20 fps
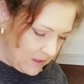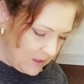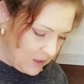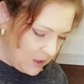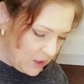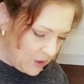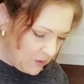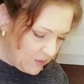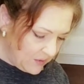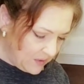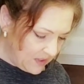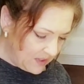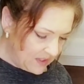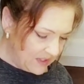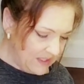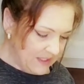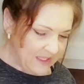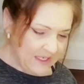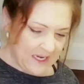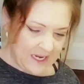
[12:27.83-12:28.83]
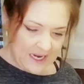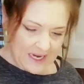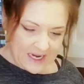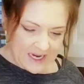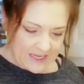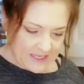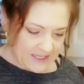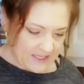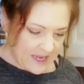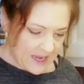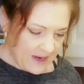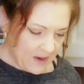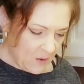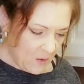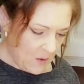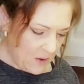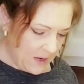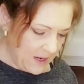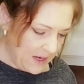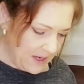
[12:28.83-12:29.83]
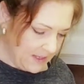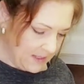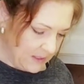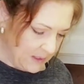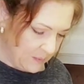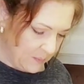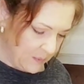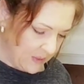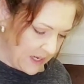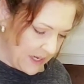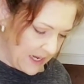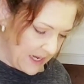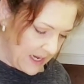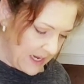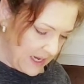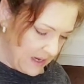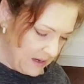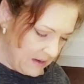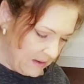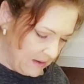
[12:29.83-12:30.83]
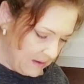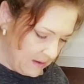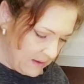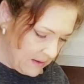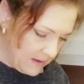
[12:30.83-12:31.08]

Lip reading: you'll see, it's kind of hard to explain.